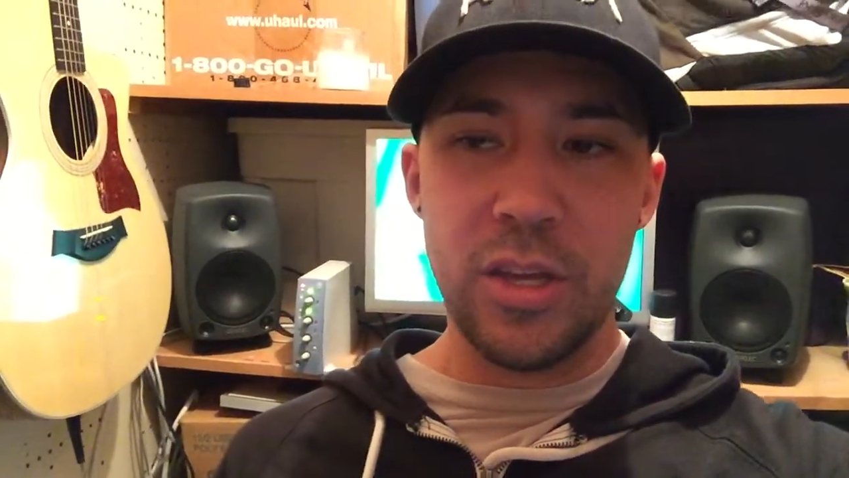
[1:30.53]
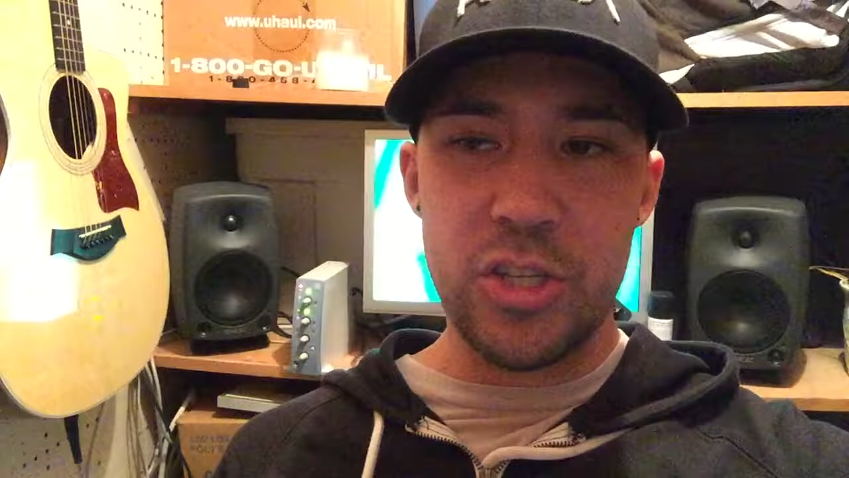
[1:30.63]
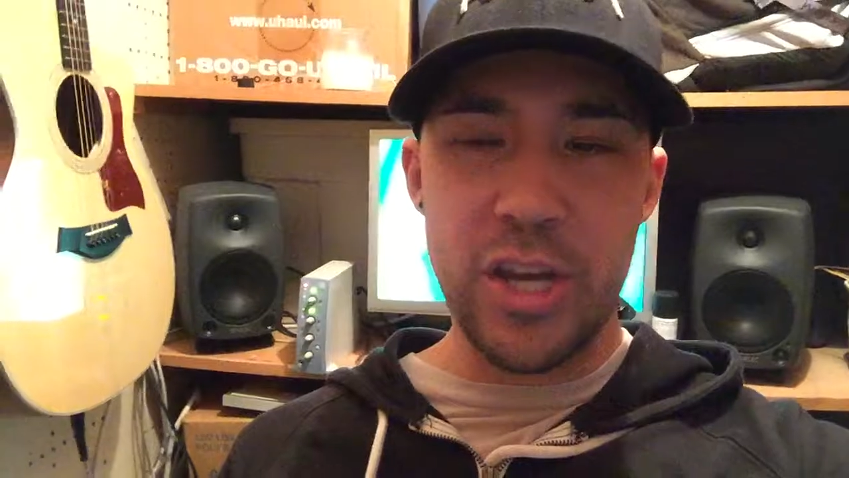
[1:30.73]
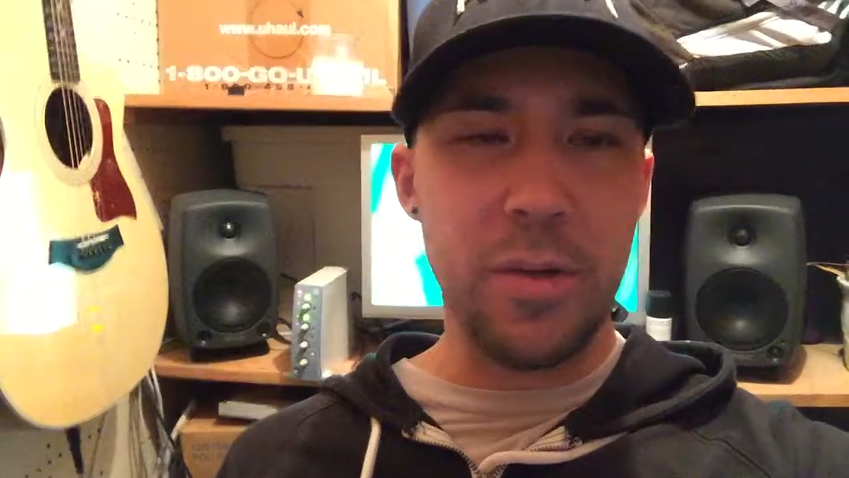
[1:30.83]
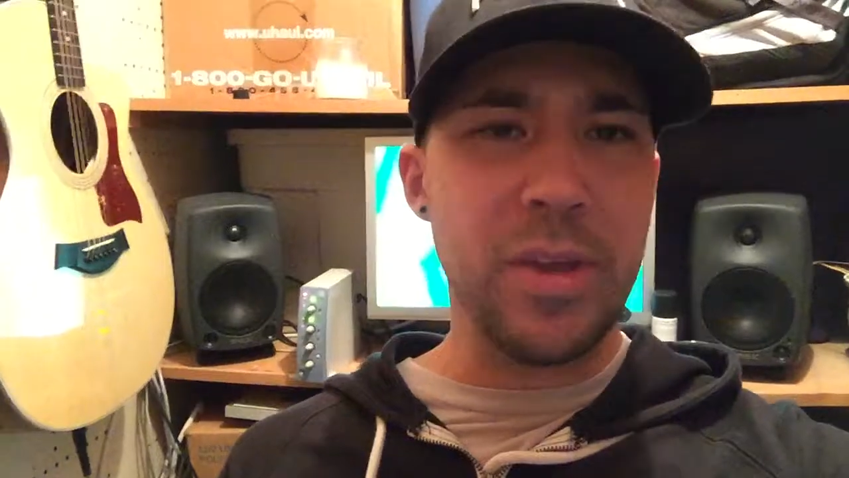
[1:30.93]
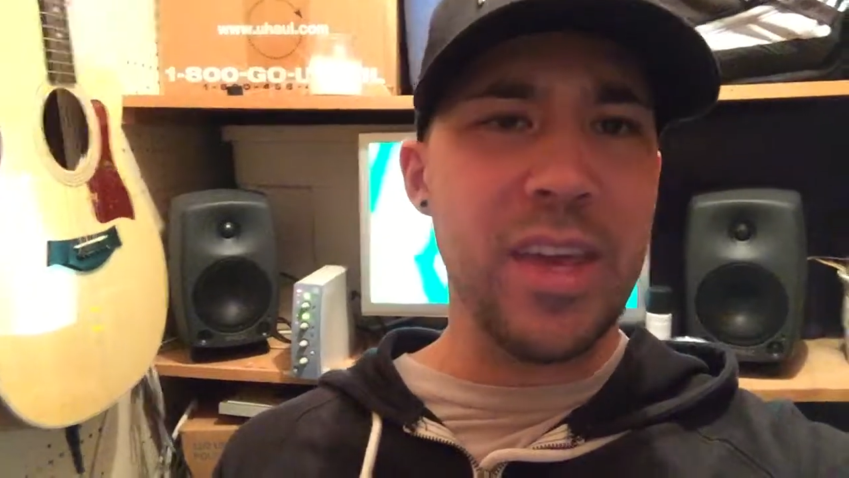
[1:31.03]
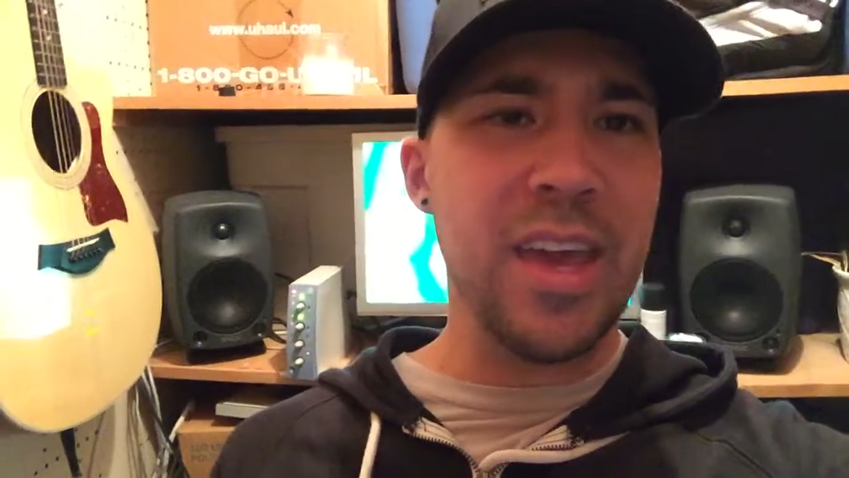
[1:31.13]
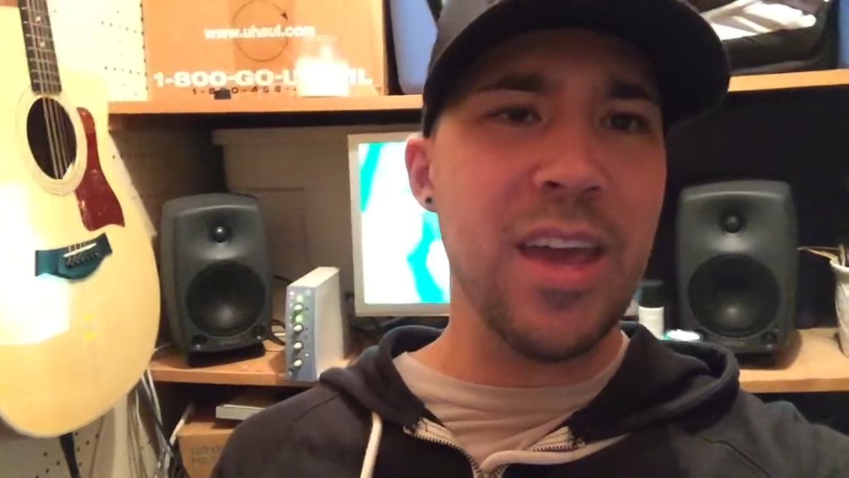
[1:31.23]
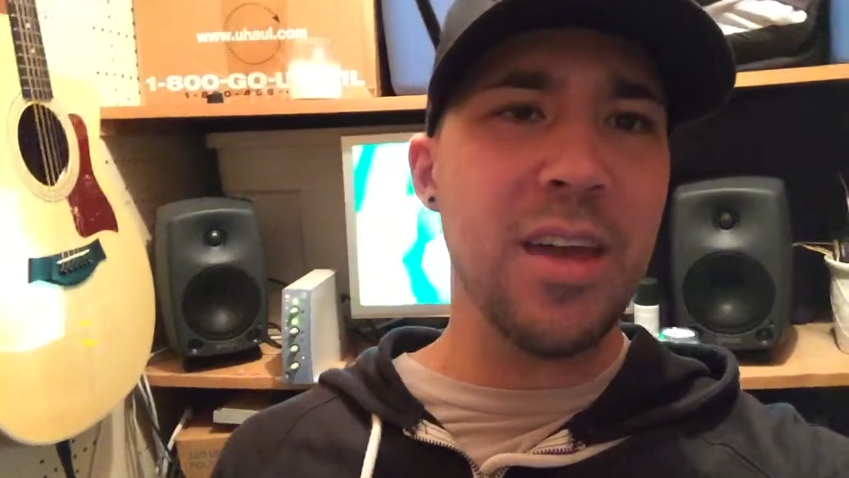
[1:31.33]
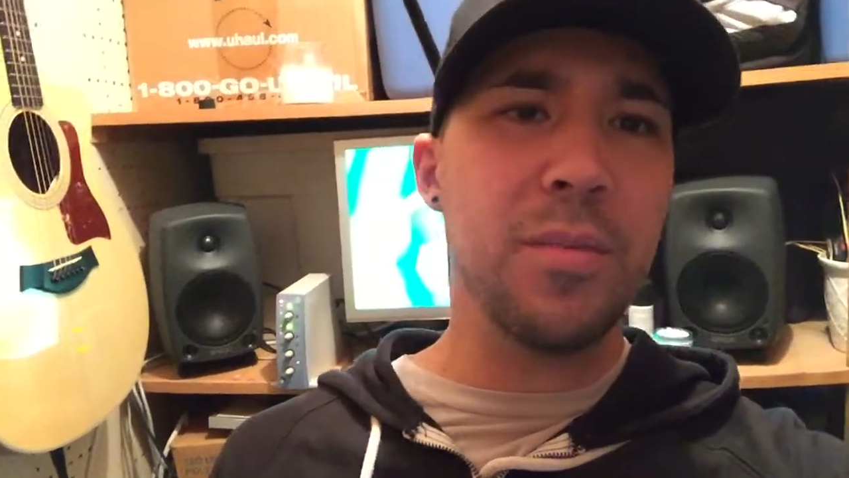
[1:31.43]
Jeremy
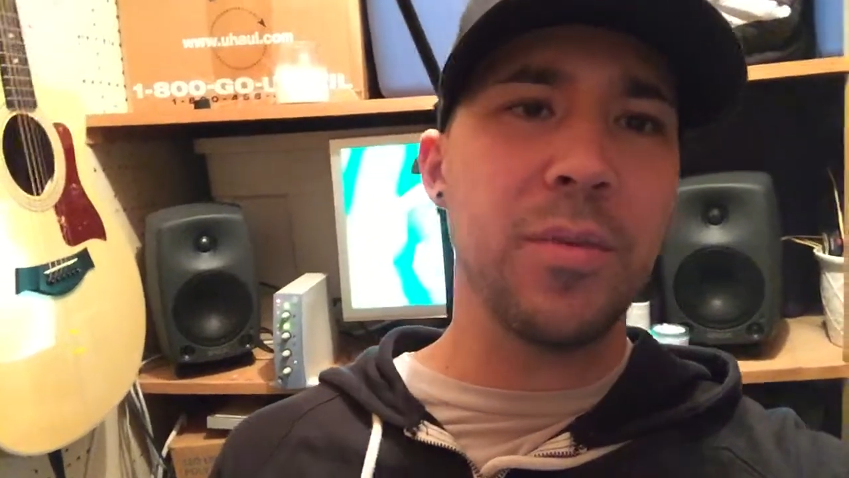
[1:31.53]
Camp,